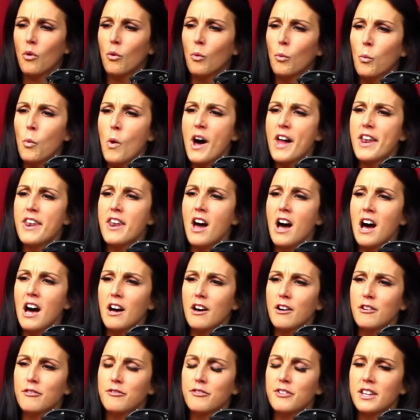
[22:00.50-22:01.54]
one
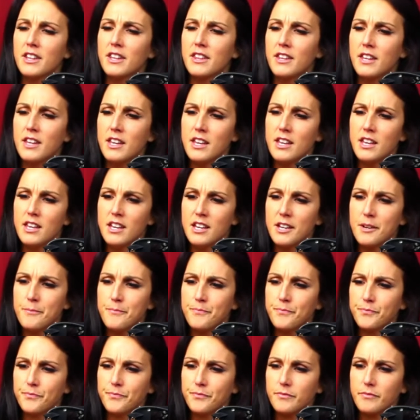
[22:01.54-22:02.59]
of the
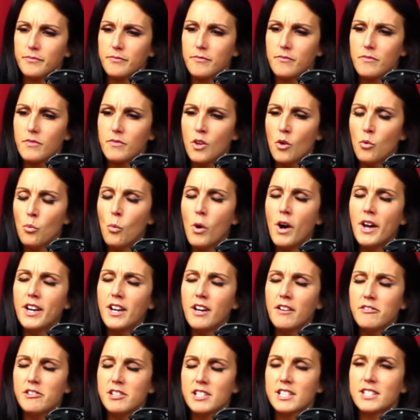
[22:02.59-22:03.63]

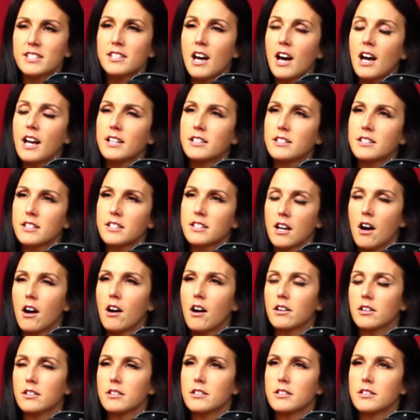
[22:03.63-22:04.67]
signs
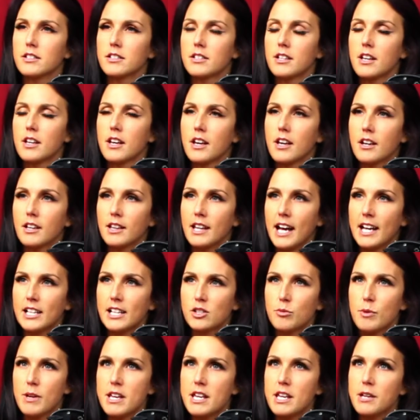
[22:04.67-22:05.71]
cards
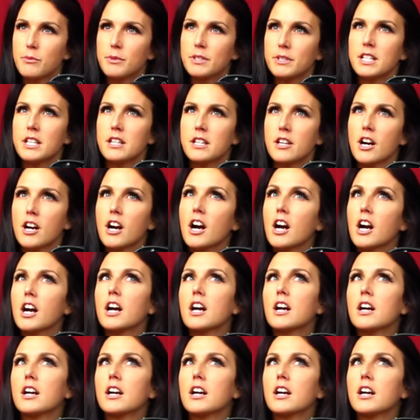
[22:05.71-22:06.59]
last week. It was either